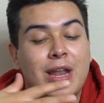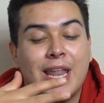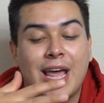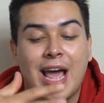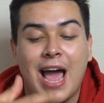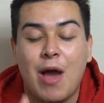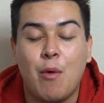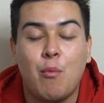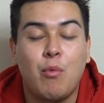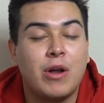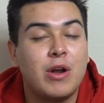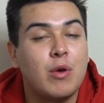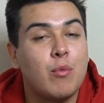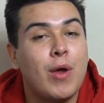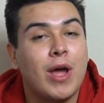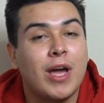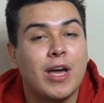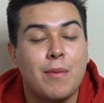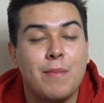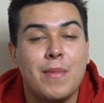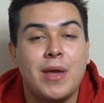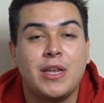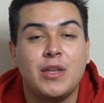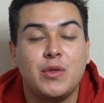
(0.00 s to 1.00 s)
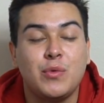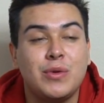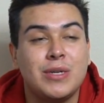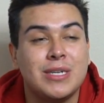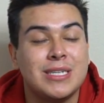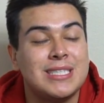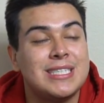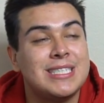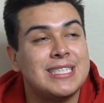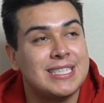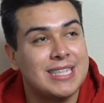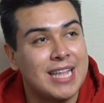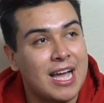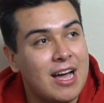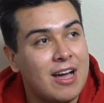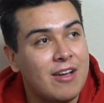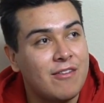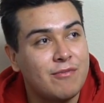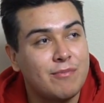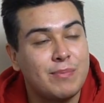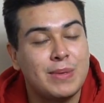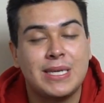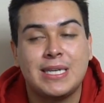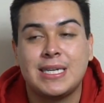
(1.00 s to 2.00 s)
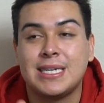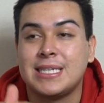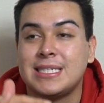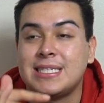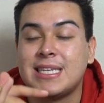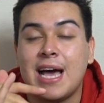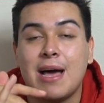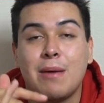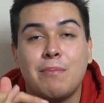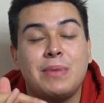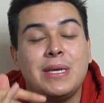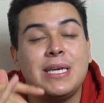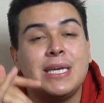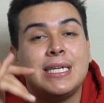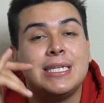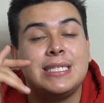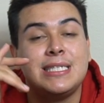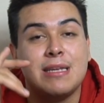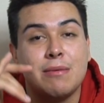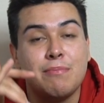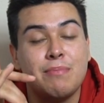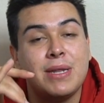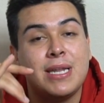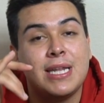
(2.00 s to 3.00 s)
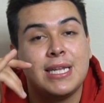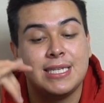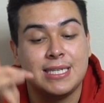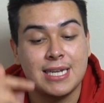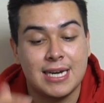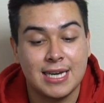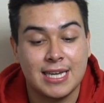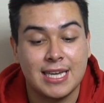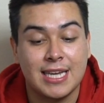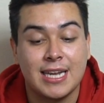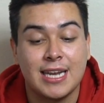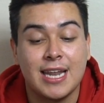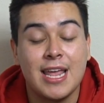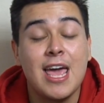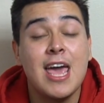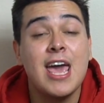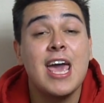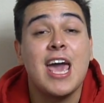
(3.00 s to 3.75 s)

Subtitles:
like I want to recommend you good stuff because I be dipping and dunking.